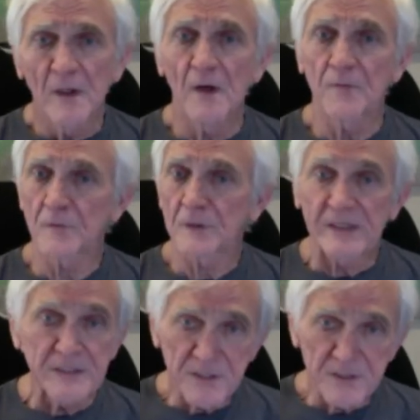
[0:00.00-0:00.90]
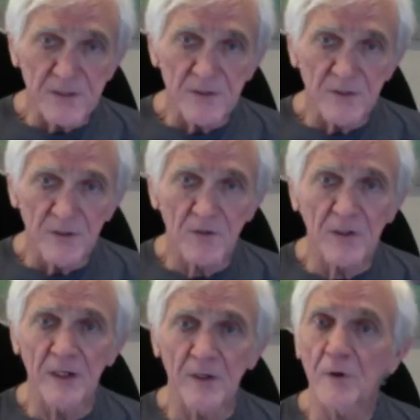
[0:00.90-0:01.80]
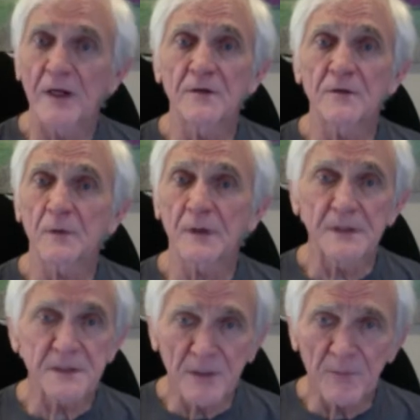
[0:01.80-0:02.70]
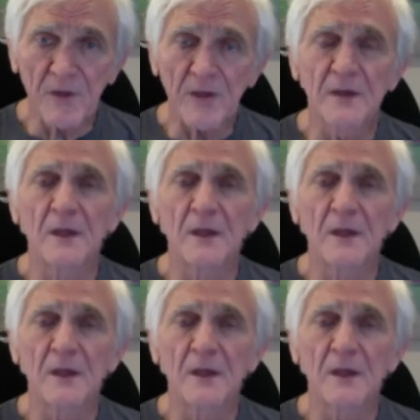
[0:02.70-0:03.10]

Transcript: of release, you know, getting ready to release something.